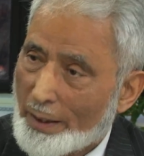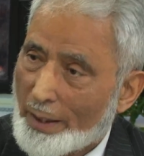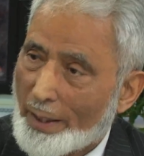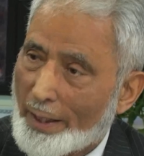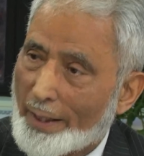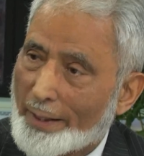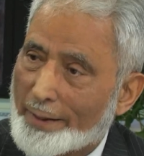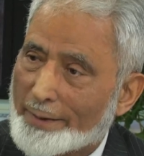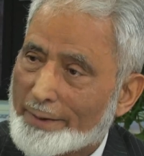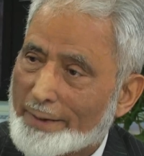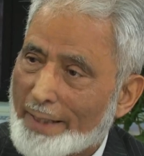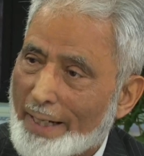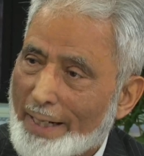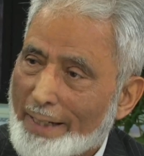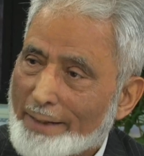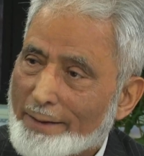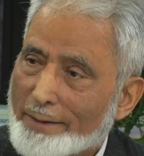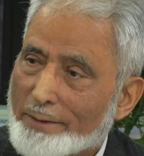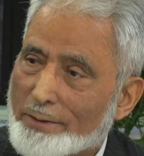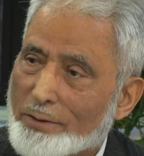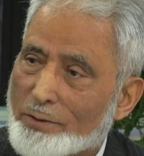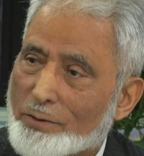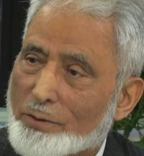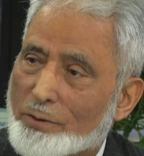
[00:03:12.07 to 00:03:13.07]
and that
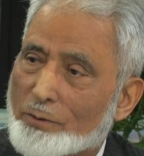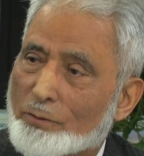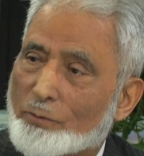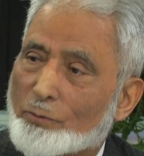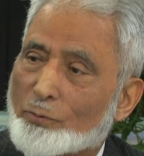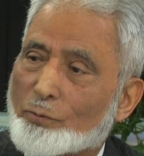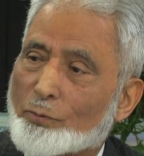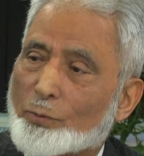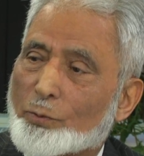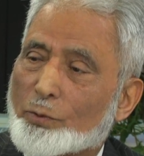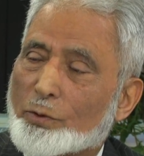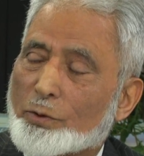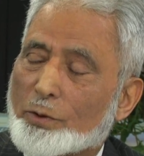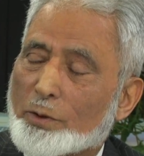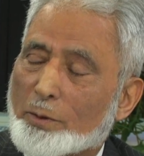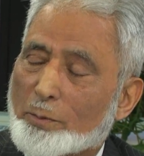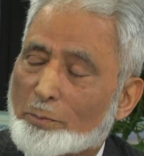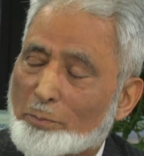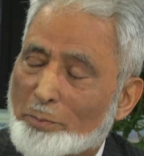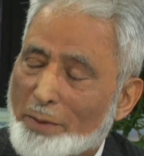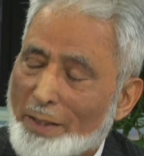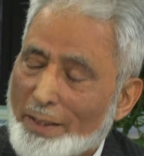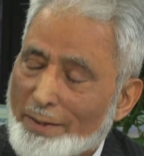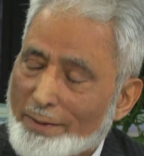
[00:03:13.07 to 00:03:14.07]
is
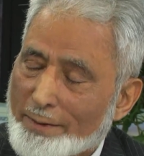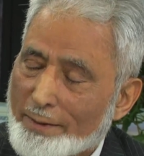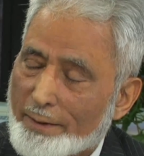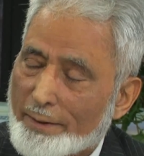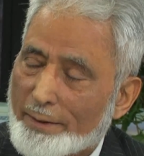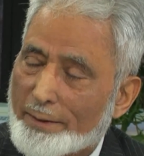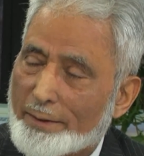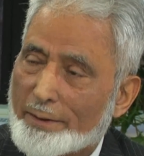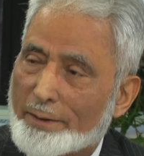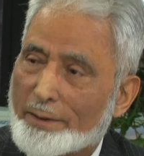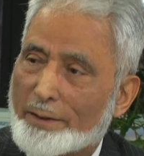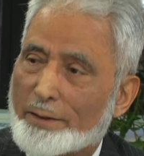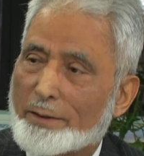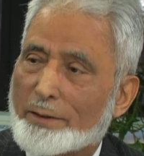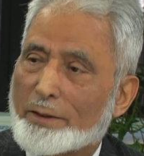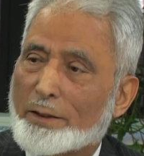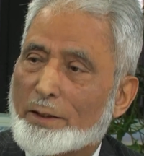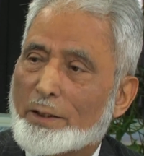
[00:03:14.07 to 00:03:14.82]
repeatedly